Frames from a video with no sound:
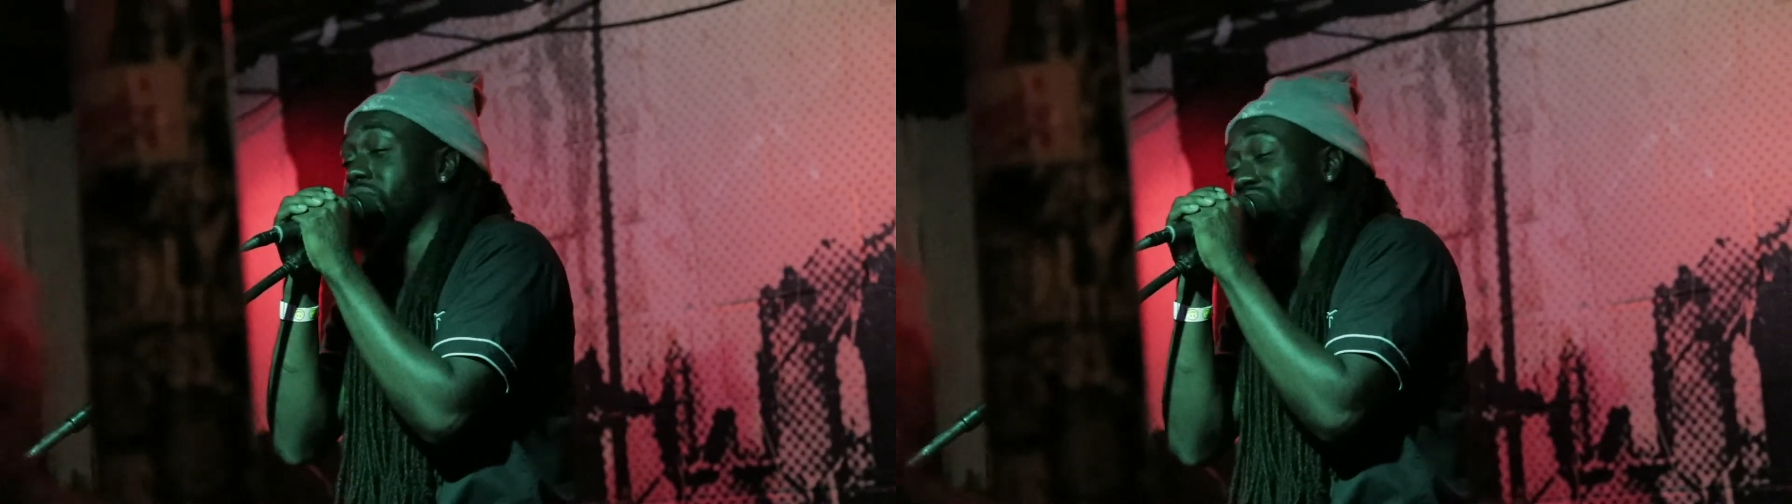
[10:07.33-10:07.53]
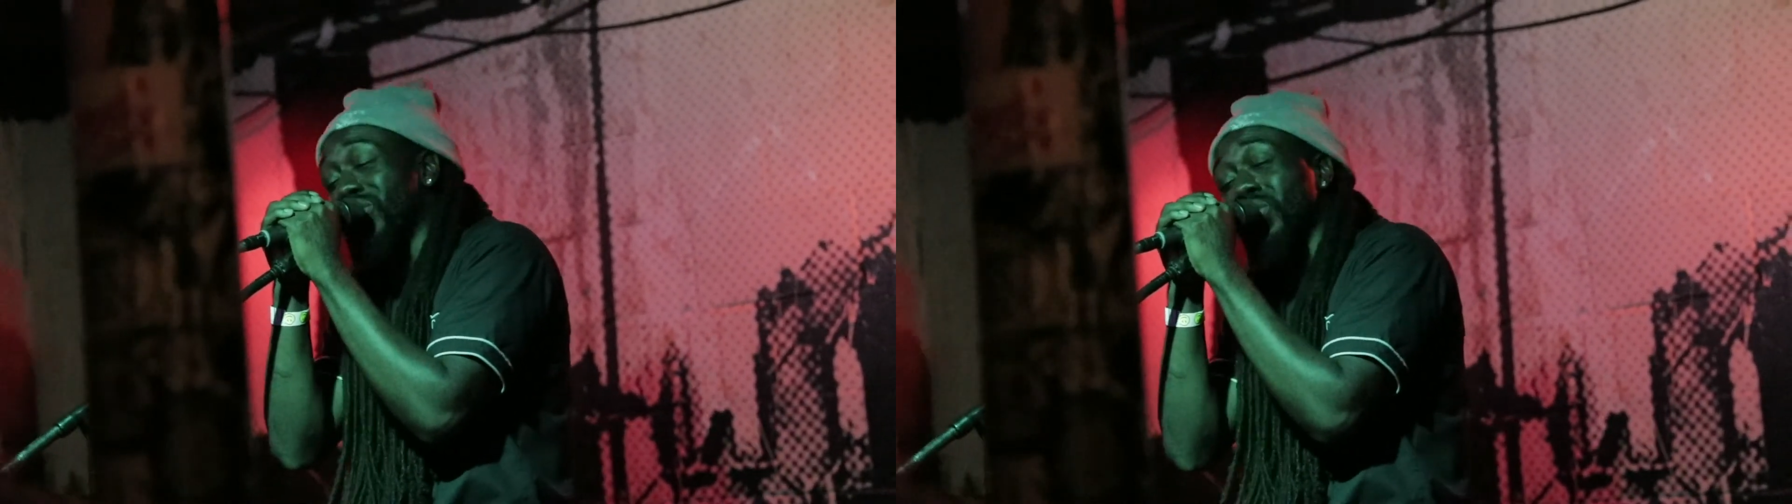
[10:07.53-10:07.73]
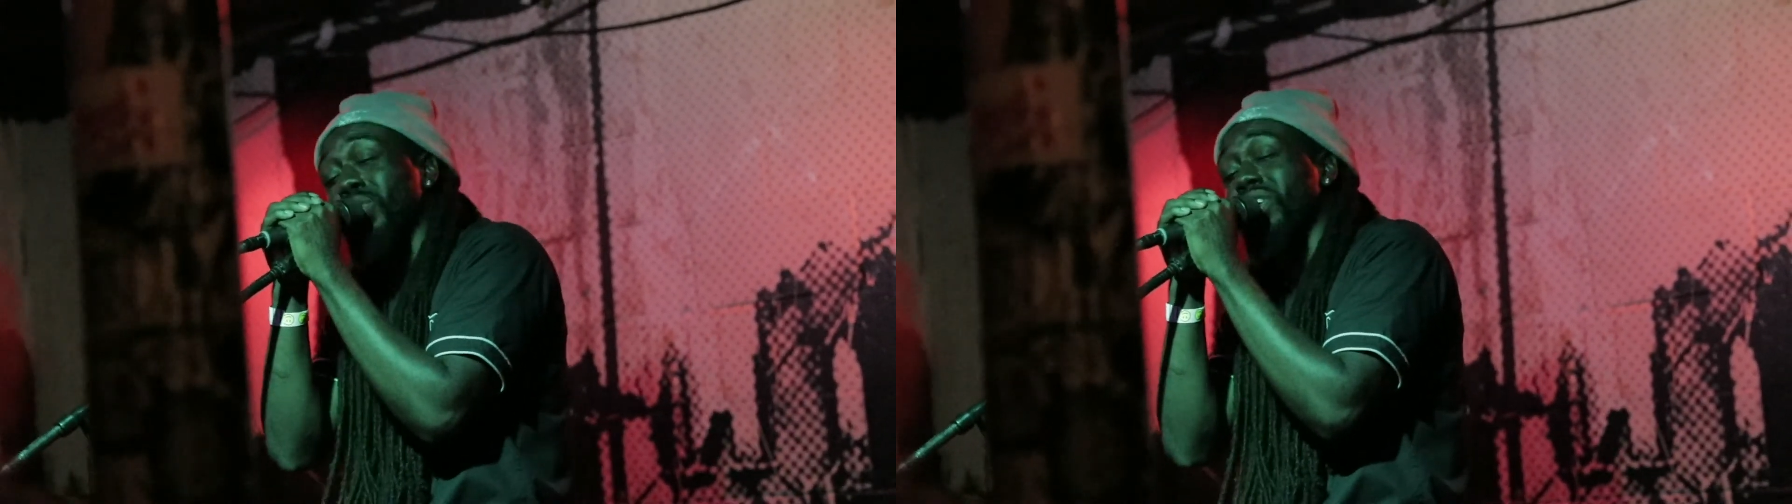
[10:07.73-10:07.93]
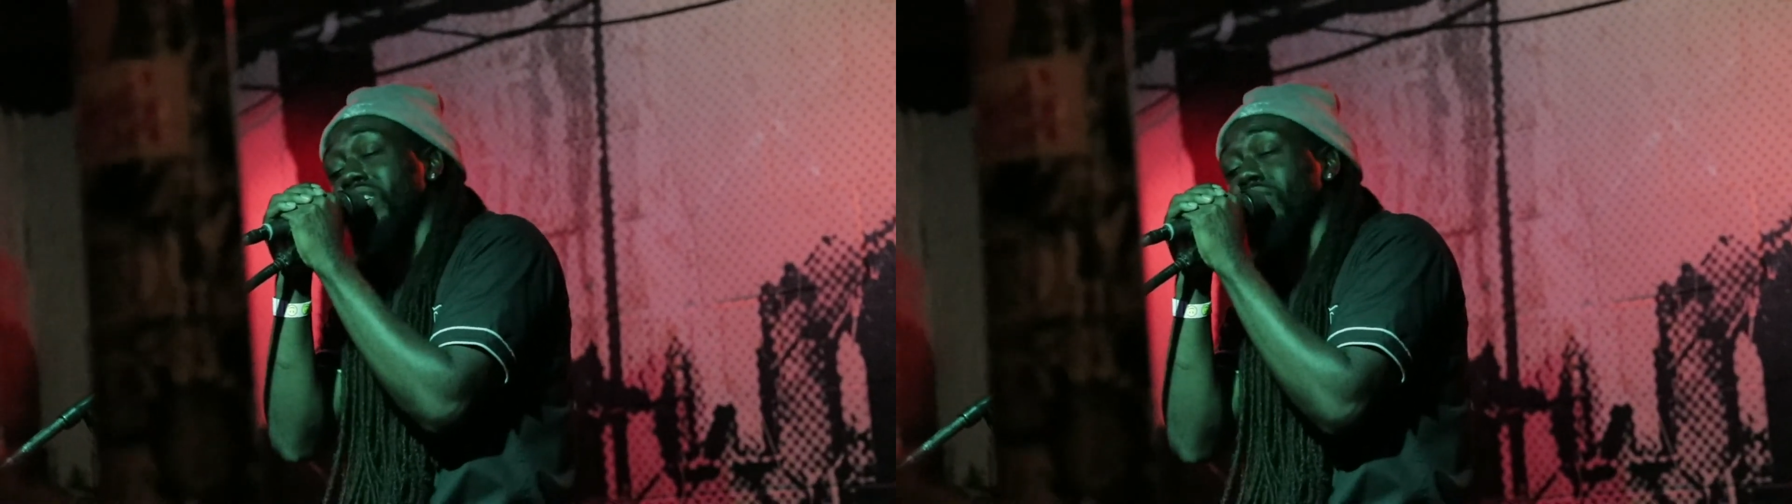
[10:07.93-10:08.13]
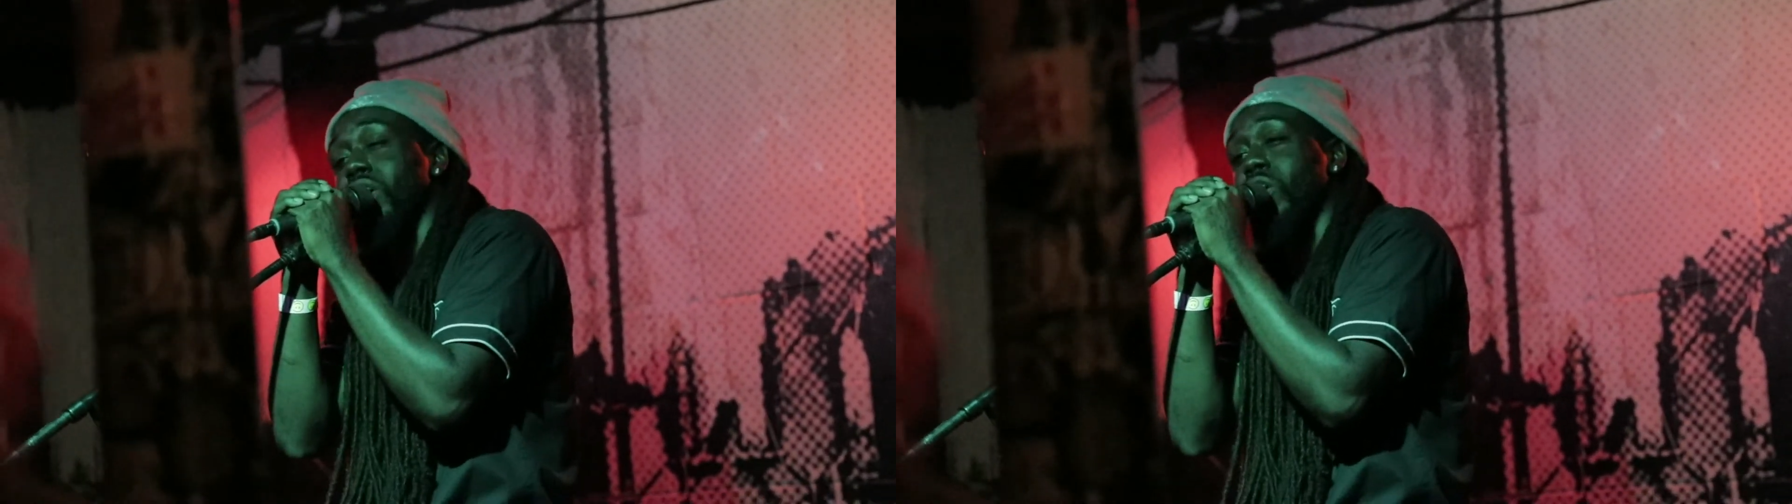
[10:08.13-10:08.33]
control
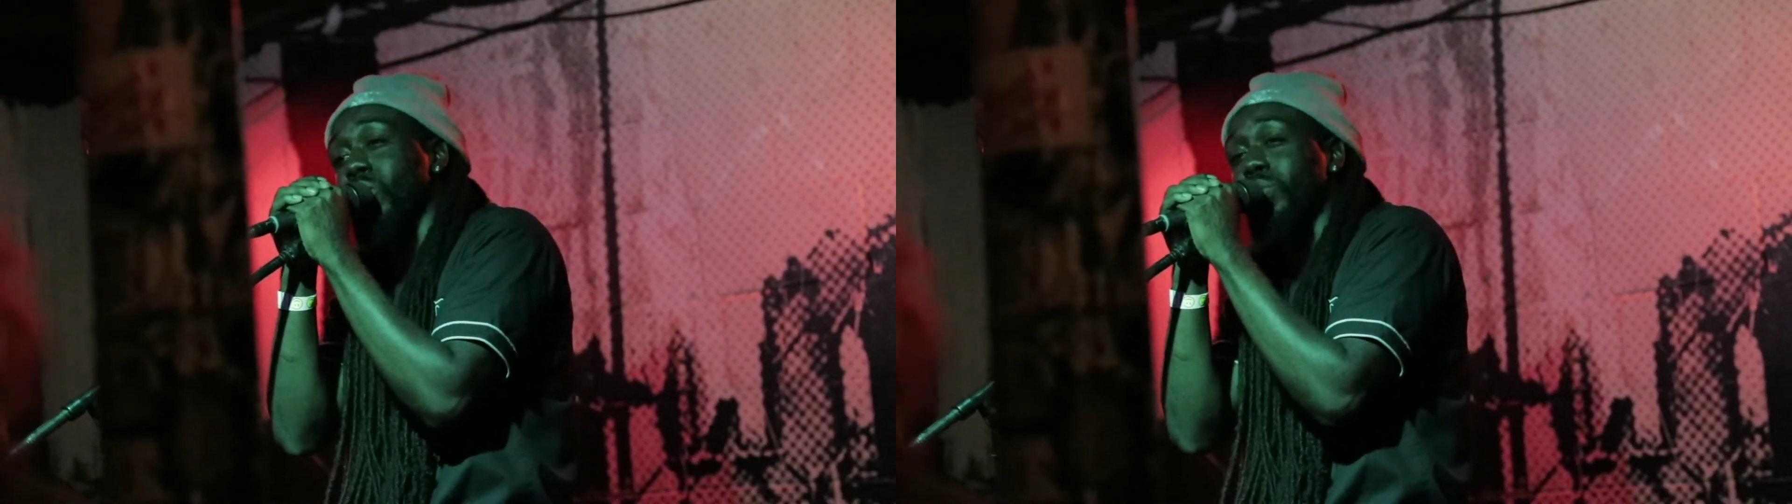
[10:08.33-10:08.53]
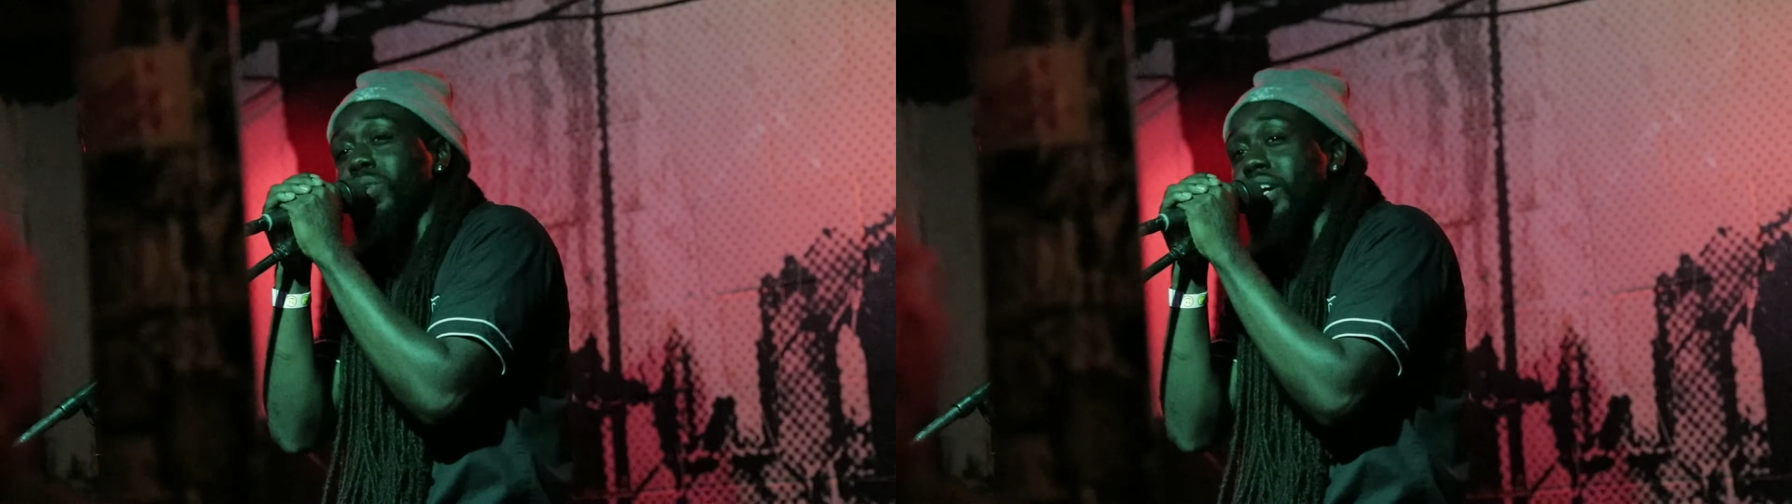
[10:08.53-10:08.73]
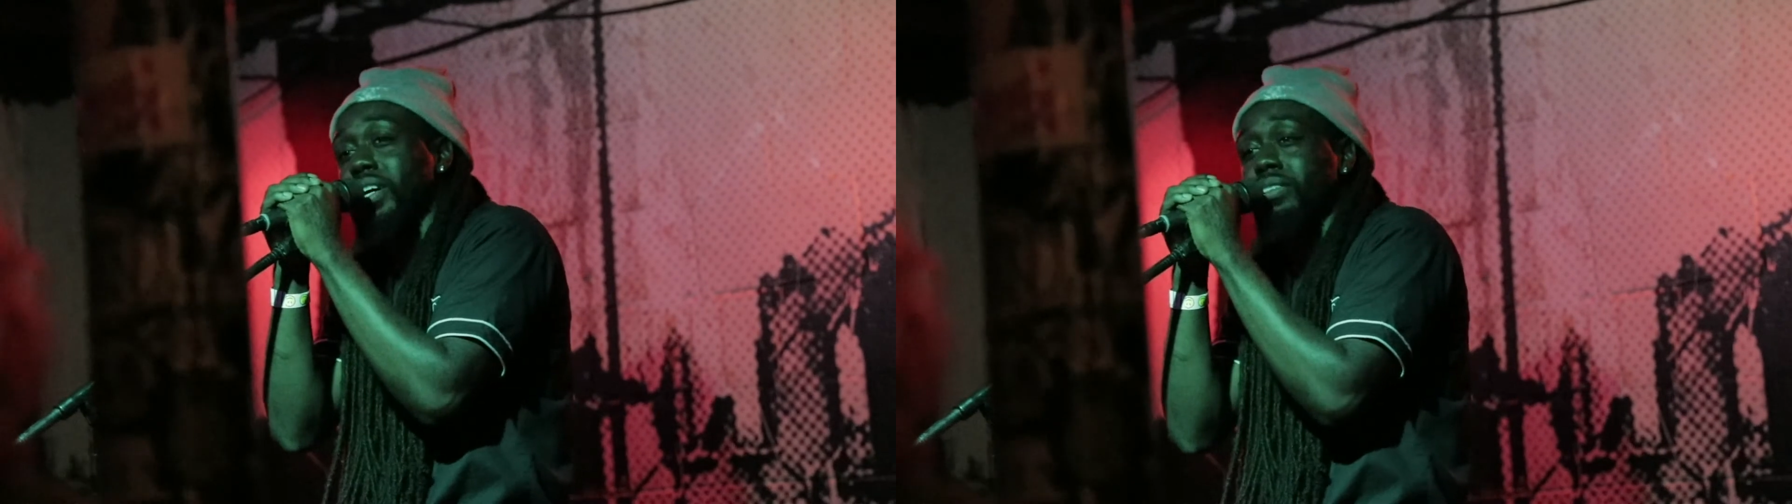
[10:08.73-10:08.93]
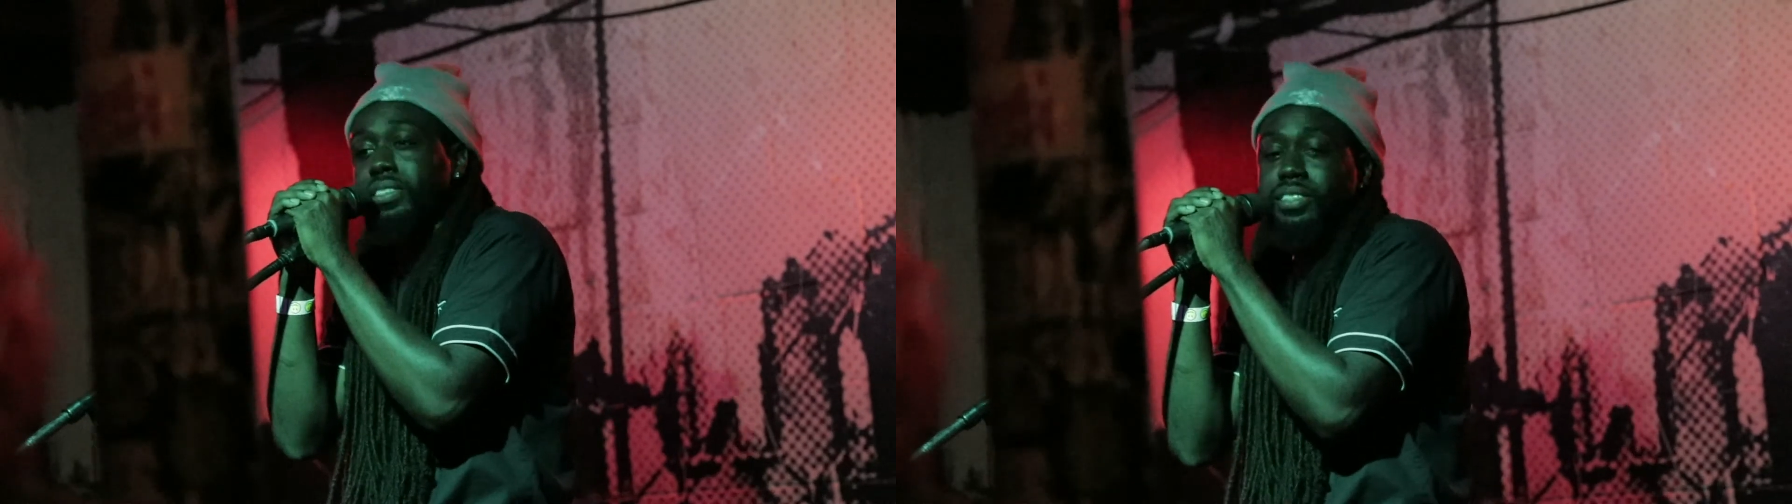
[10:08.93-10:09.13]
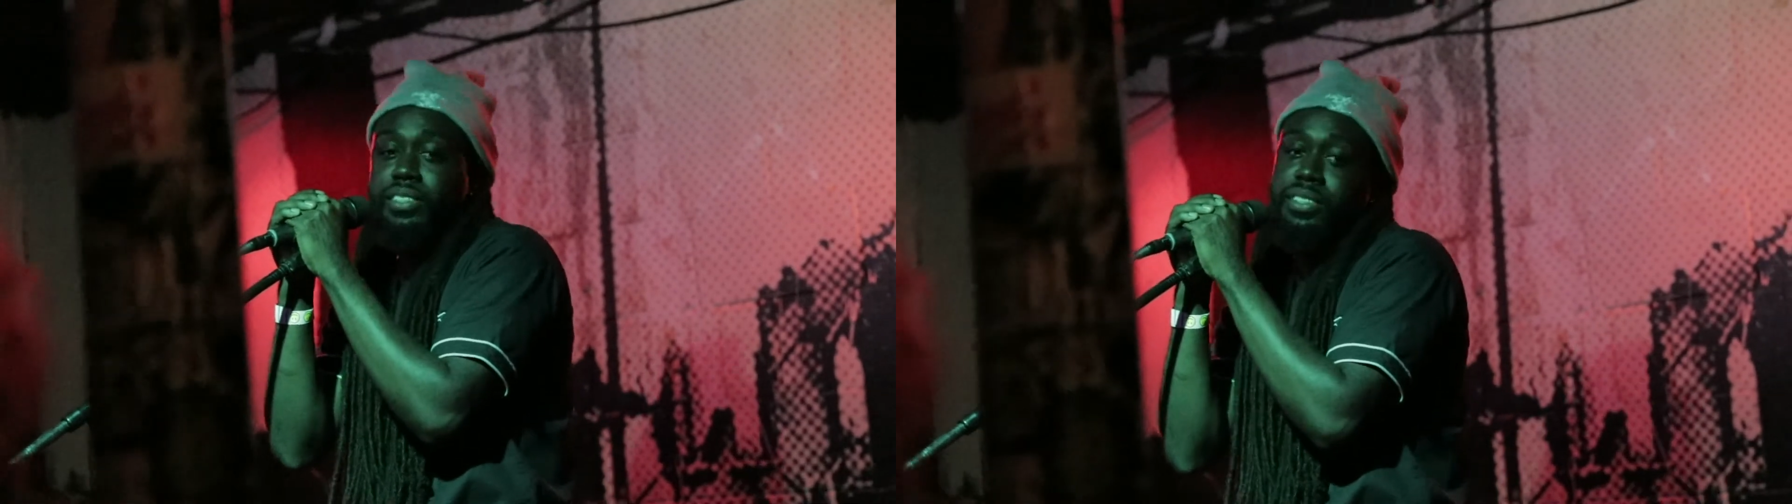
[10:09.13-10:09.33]
of our own lives.